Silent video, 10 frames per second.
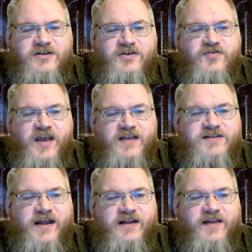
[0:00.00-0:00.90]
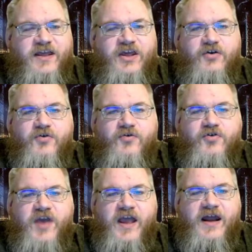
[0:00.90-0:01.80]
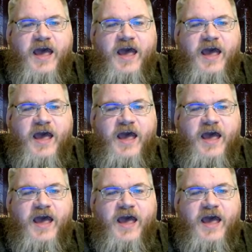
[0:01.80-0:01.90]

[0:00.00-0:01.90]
do things like let you create